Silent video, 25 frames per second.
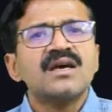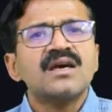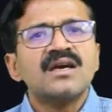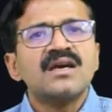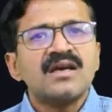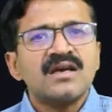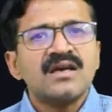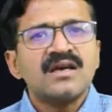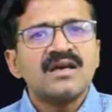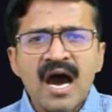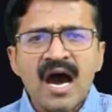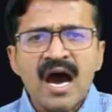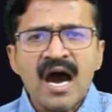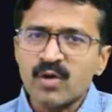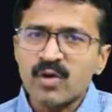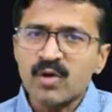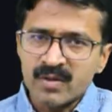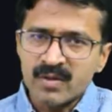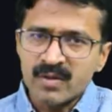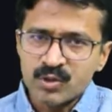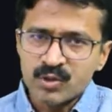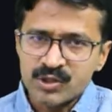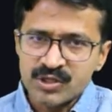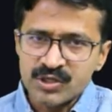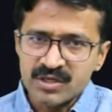harmonic
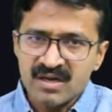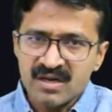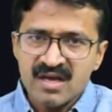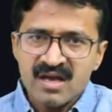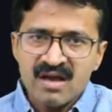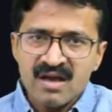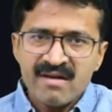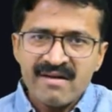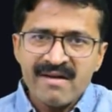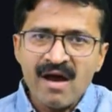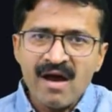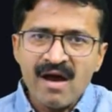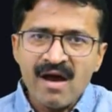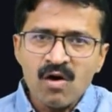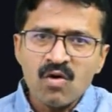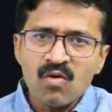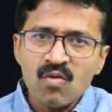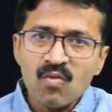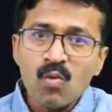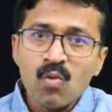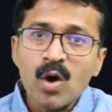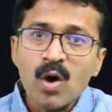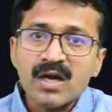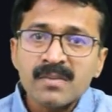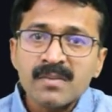motion. Now,
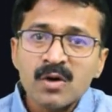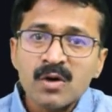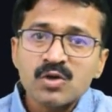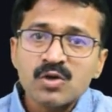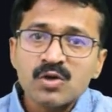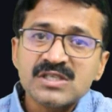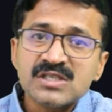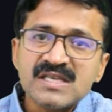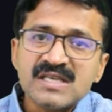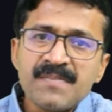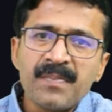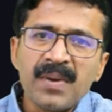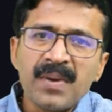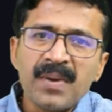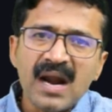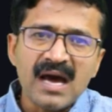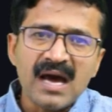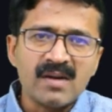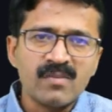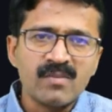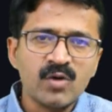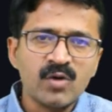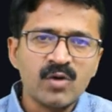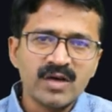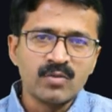what about simple
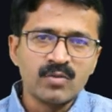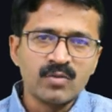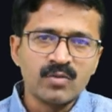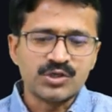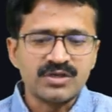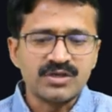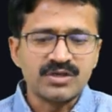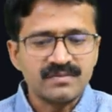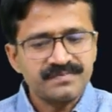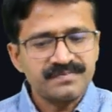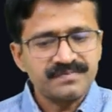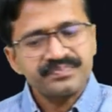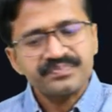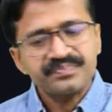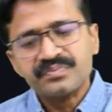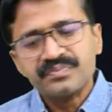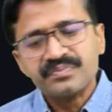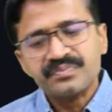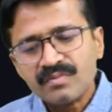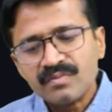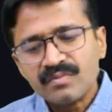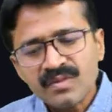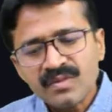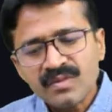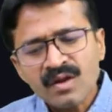harmonic motion?
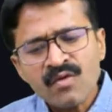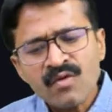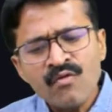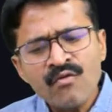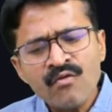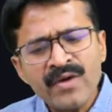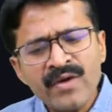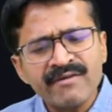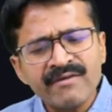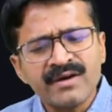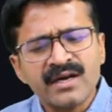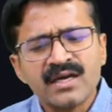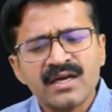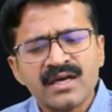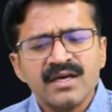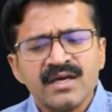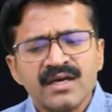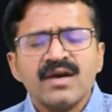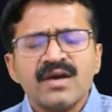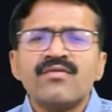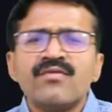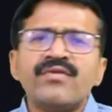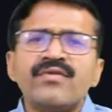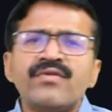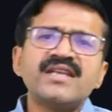Whenever
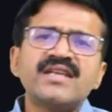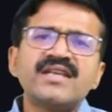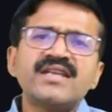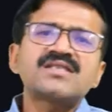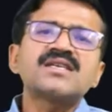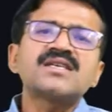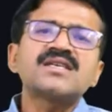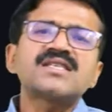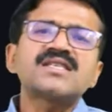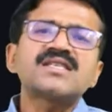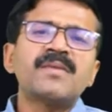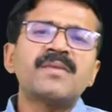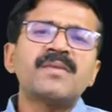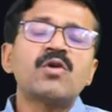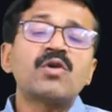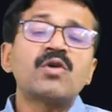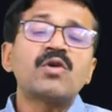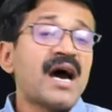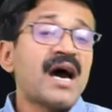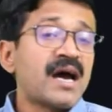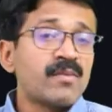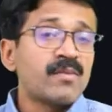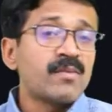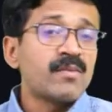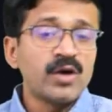we discuss about
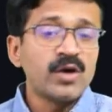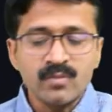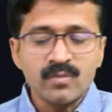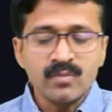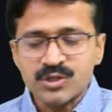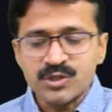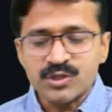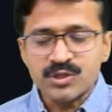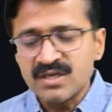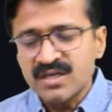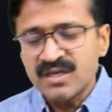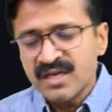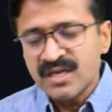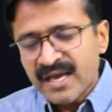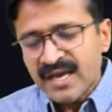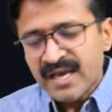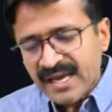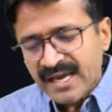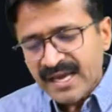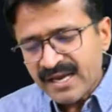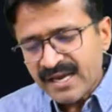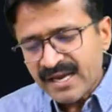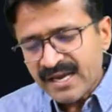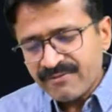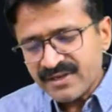harmonic motion
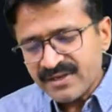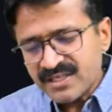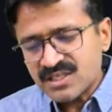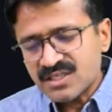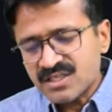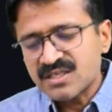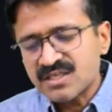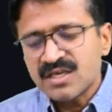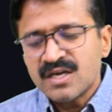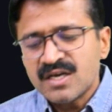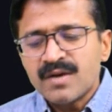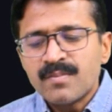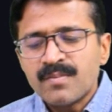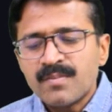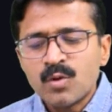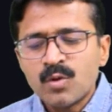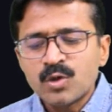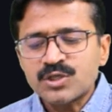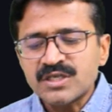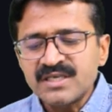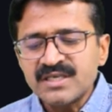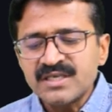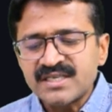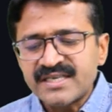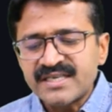in which
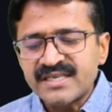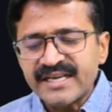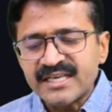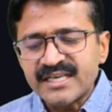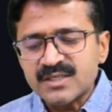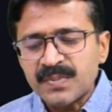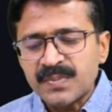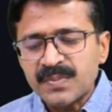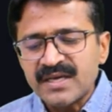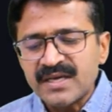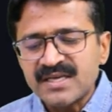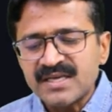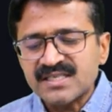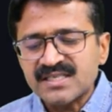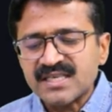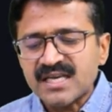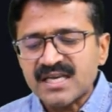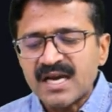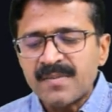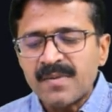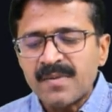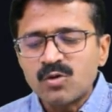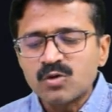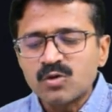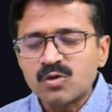motion takes place
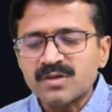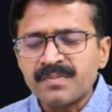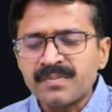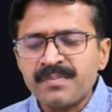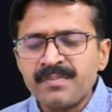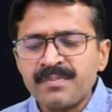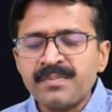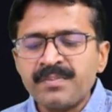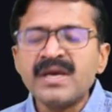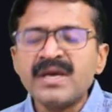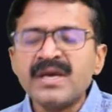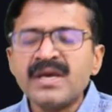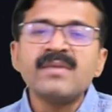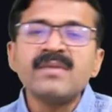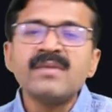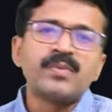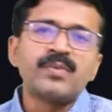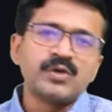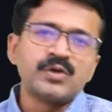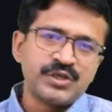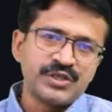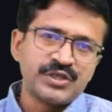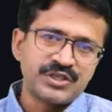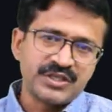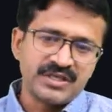about mean
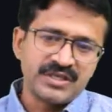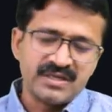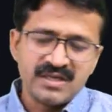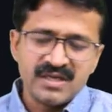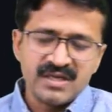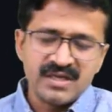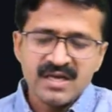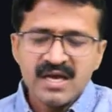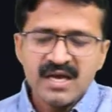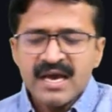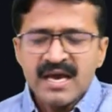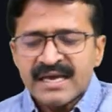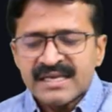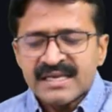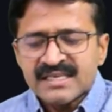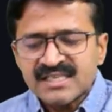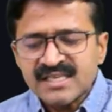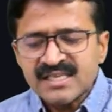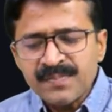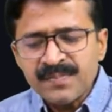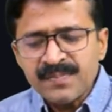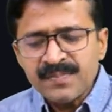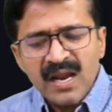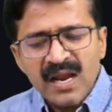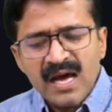position.
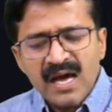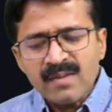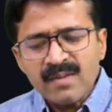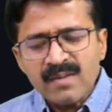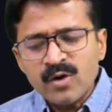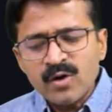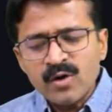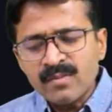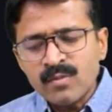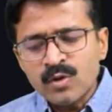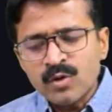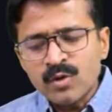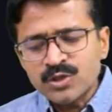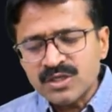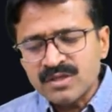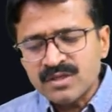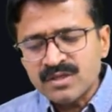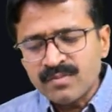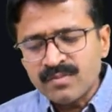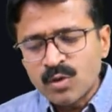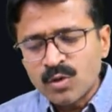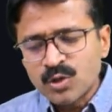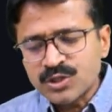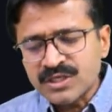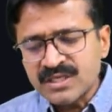Simple harmonic
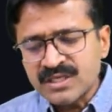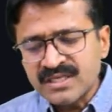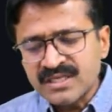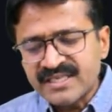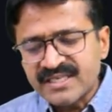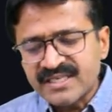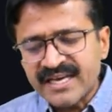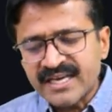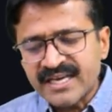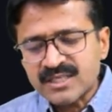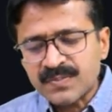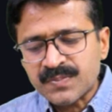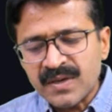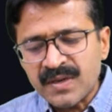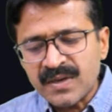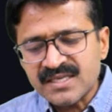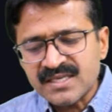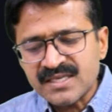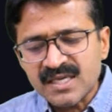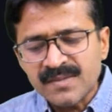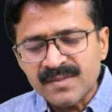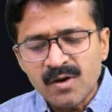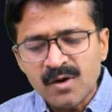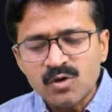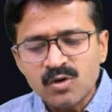motion takes place
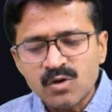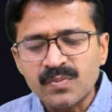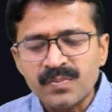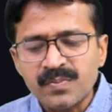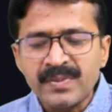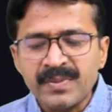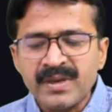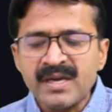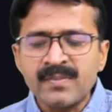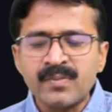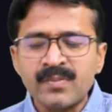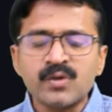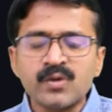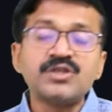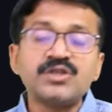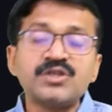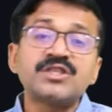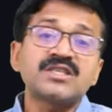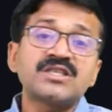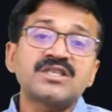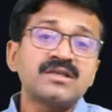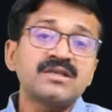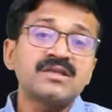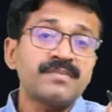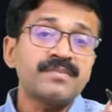about mean
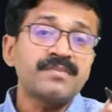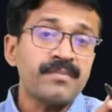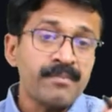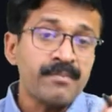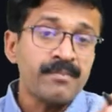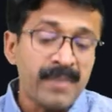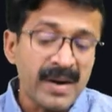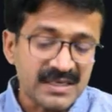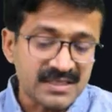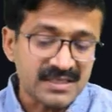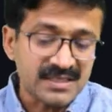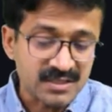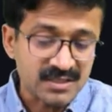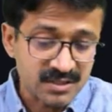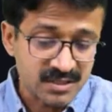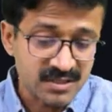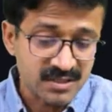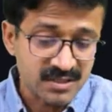position, but